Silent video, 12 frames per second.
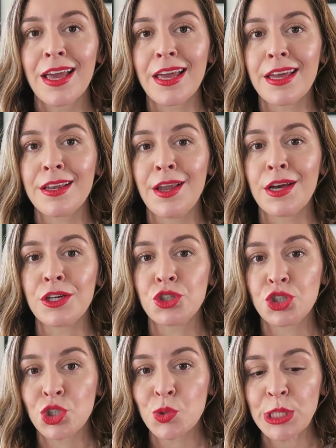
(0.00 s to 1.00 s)
in uh,
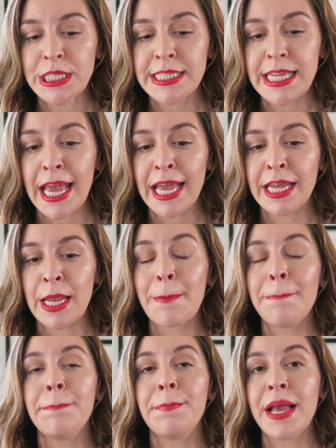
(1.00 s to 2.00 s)
shorts
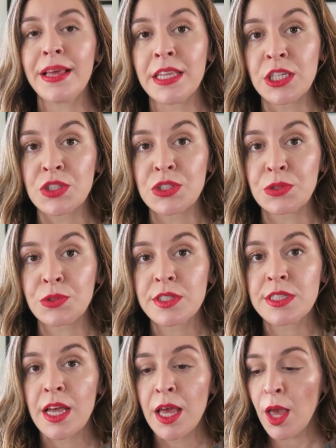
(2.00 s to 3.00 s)
and bathing
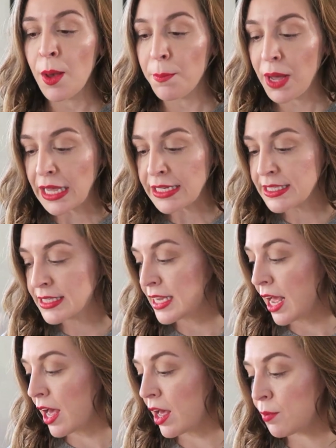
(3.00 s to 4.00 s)
suits. But
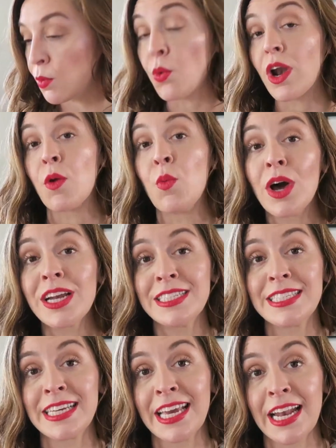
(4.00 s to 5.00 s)
um, what I
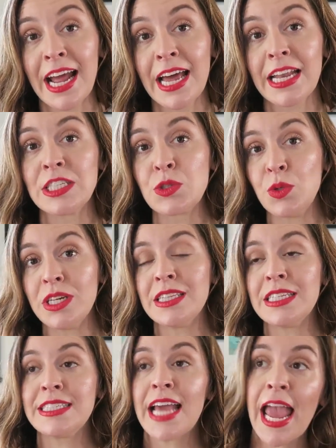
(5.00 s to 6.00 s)
wanted to get at is
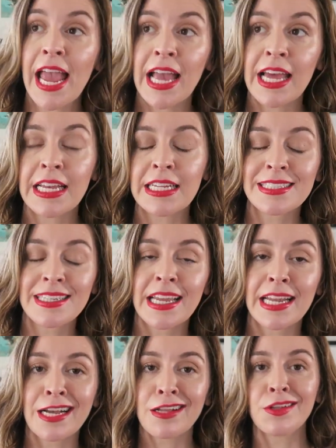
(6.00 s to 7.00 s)
when the tan is
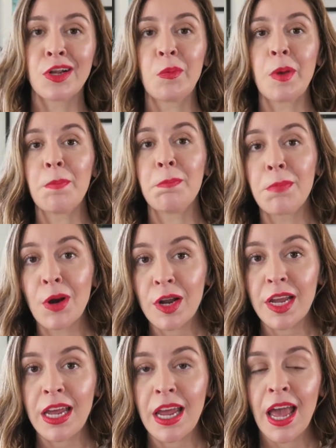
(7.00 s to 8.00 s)
getting a little bit
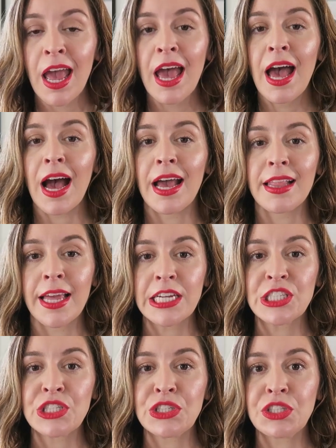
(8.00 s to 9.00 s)
murky, I
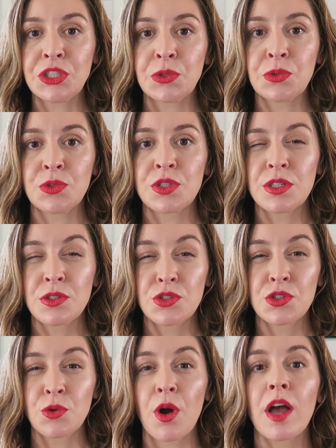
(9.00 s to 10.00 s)
like to use
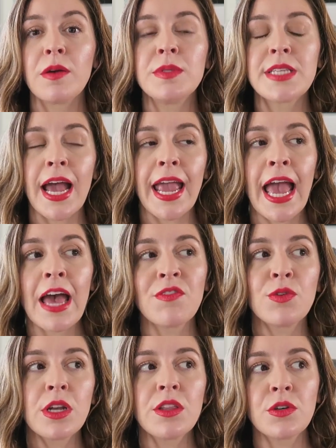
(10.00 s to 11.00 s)
scrubs. I
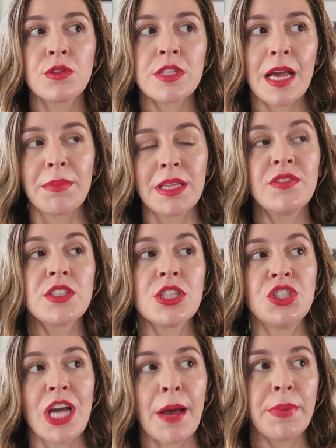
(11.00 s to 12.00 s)
have one of those, I believe it's
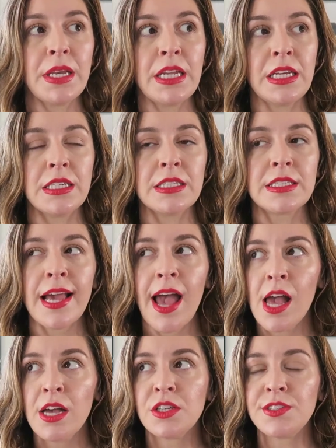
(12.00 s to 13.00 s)
a Japanese
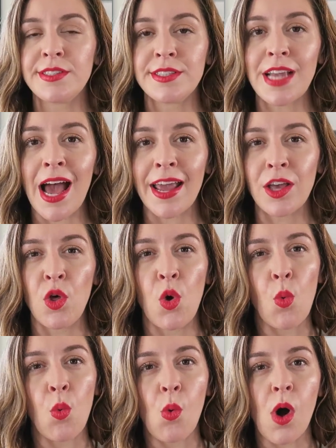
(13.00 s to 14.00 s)

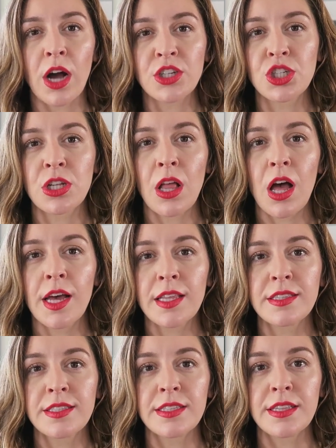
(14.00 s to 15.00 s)
style
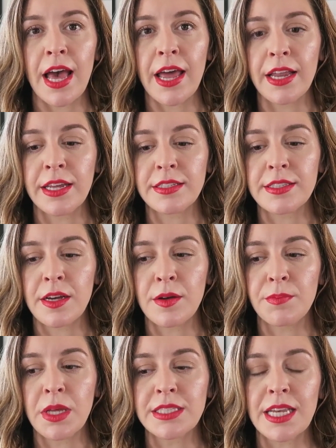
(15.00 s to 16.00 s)
washcloths that is
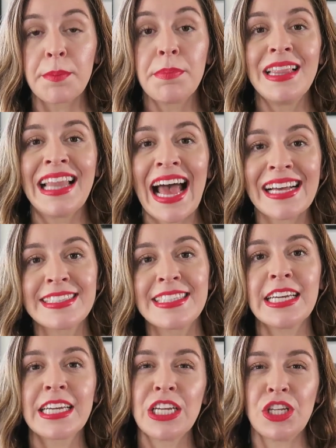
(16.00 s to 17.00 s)
um it's like
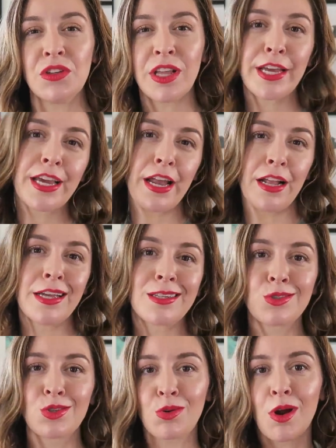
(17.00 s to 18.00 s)
plastic and you like kind of
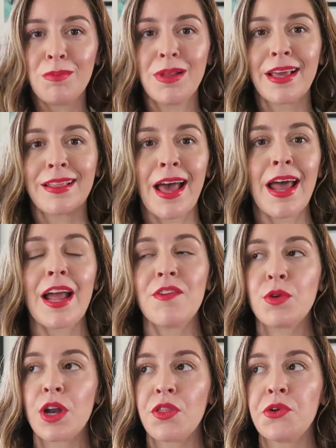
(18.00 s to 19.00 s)
like scrub like that i
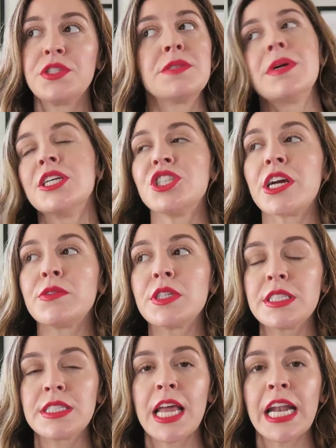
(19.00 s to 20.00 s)
have one of those in my
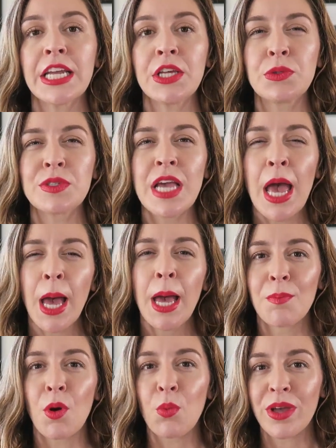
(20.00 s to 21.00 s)
showers that i use
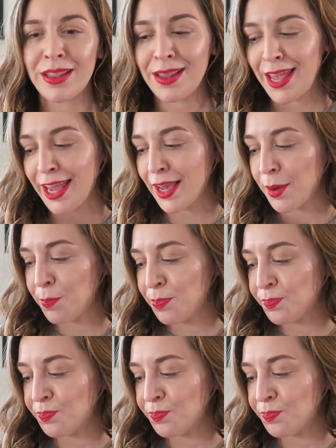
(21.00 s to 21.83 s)
but when like